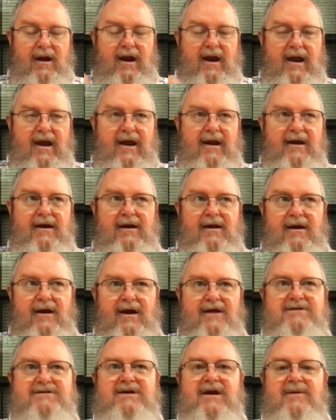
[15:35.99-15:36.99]
and
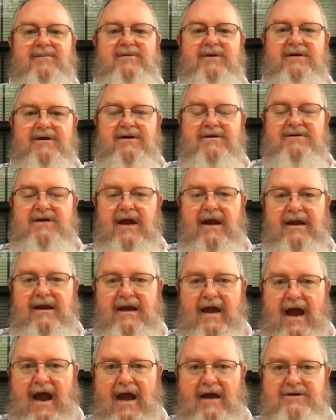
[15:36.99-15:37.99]
attempting to
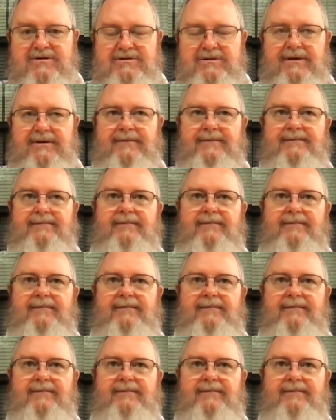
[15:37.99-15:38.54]
take action.